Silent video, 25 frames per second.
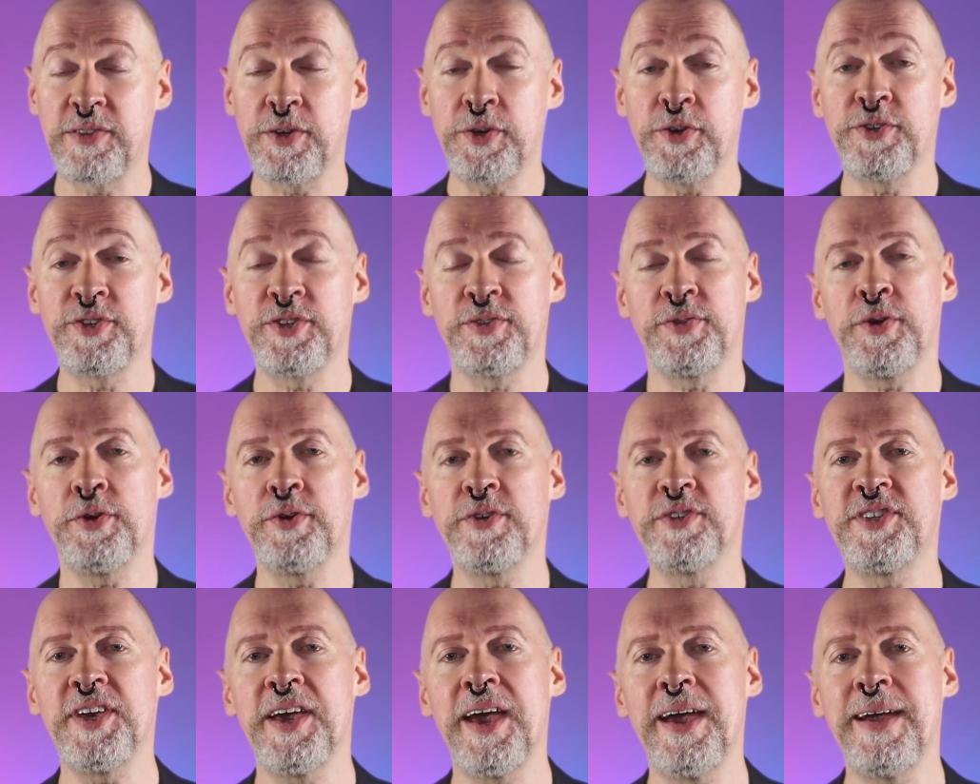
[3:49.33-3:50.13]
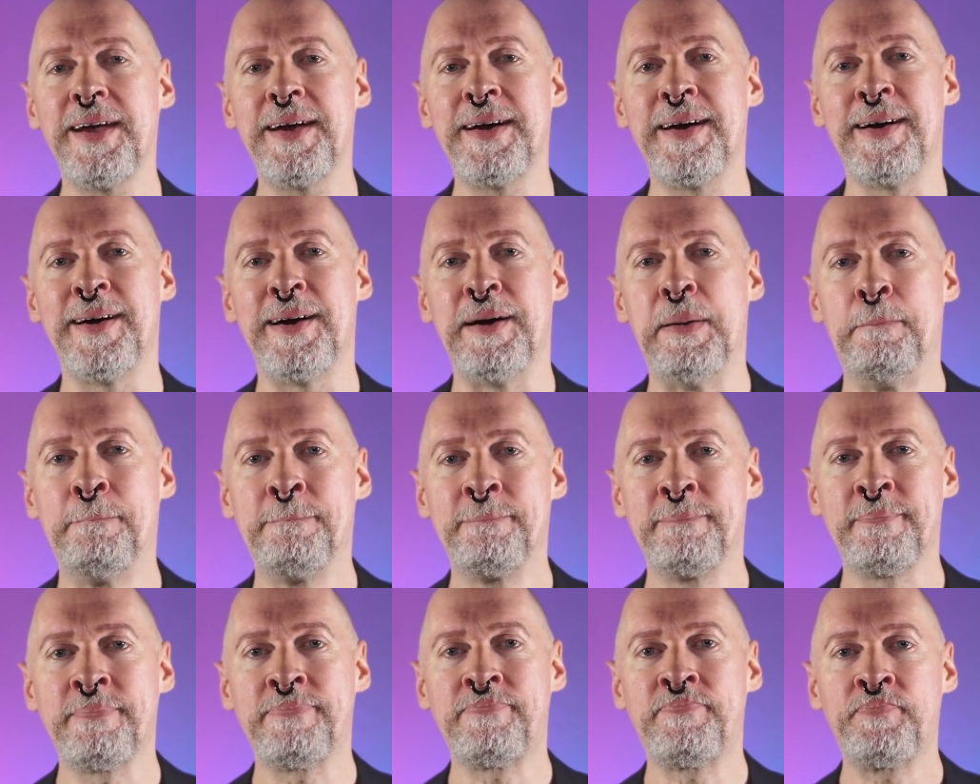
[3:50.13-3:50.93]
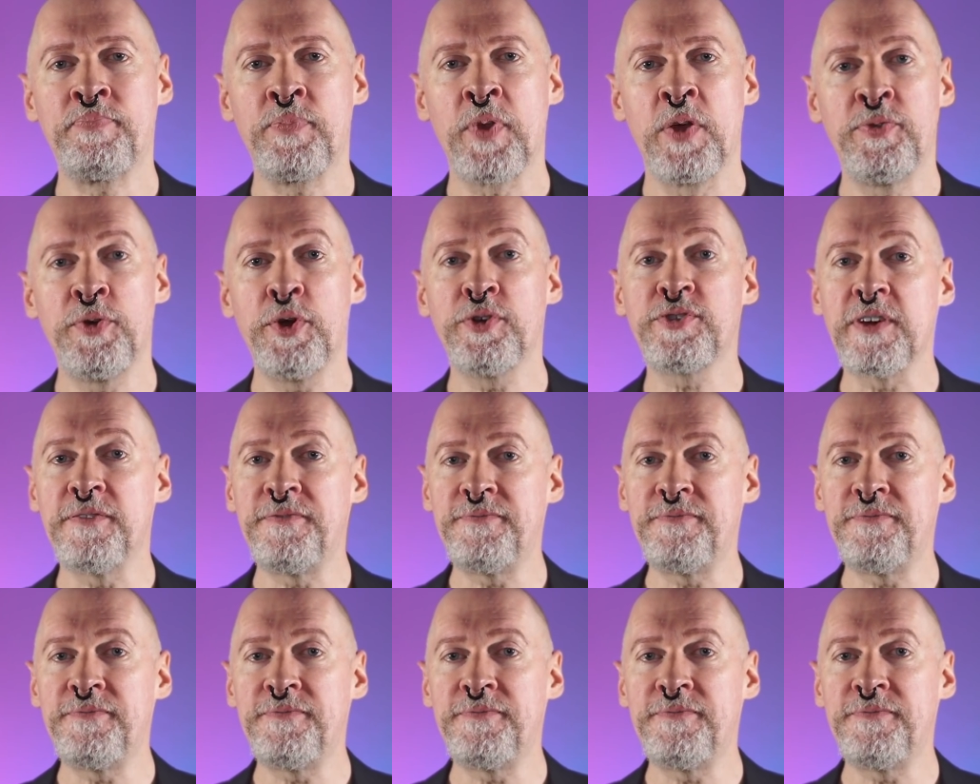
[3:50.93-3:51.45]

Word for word: There's there's a uh, there's